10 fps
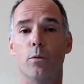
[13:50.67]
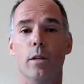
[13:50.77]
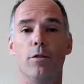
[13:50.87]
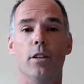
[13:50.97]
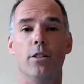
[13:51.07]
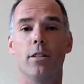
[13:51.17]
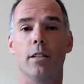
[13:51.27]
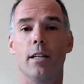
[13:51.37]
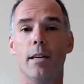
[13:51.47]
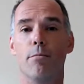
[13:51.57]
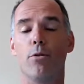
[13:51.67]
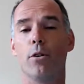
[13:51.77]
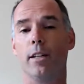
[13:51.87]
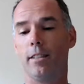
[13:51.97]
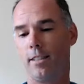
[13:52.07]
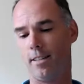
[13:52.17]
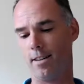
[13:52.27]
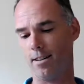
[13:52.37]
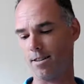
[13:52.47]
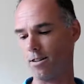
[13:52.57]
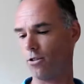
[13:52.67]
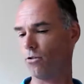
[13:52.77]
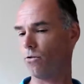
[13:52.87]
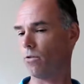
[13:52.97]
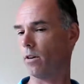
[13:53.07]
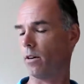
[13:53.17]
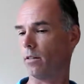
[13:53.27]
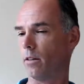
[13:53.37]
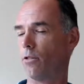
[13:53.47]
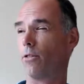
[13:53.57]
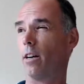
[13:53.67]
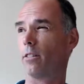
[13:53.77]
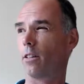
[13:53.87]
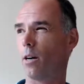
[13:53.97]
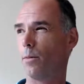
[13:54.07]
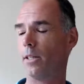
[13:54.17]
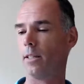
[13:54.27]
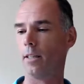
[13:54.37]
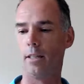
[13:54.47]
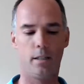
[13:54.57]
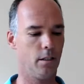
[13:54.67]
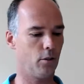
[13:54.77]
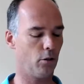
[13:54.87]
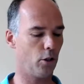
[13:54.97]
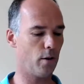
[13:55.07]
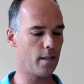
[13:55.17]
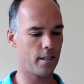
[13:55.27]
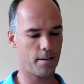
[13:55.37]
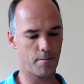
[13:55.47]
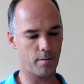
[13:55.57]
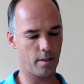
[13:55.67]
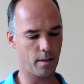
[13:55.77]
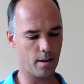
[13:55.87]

We've just imported 300 copies to the US.